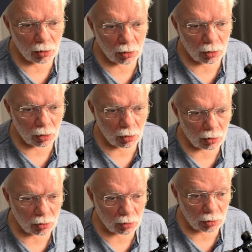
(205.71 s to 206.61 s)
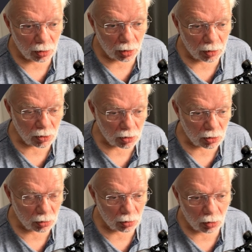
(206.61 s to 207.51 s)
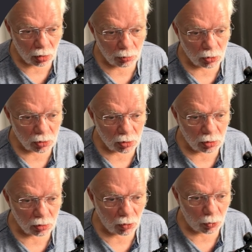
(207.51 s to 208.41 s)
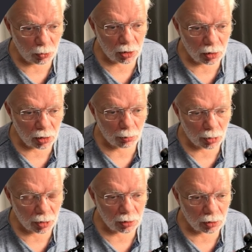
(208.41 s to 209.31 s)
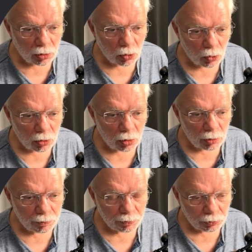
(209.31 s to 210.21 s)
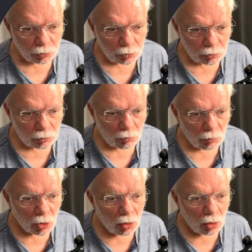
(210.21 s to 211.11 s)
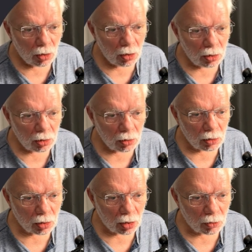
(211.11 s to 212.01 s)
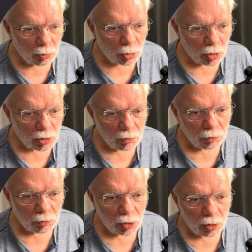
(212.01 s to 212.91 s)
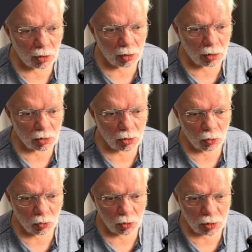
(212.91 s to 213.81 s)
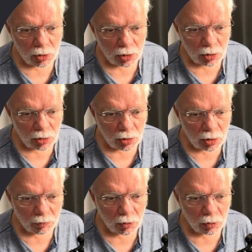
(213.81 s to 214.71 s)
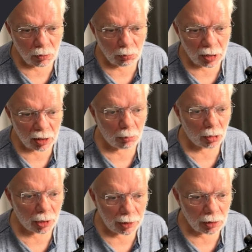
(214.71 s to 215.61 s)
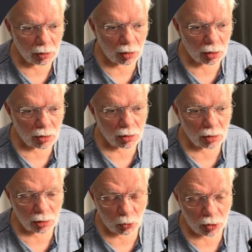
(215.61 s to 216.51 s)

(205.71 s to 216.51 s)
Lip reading: That is almost 3 GB in total. And here you got the proxy file, and that's only 67 MB. That's quite a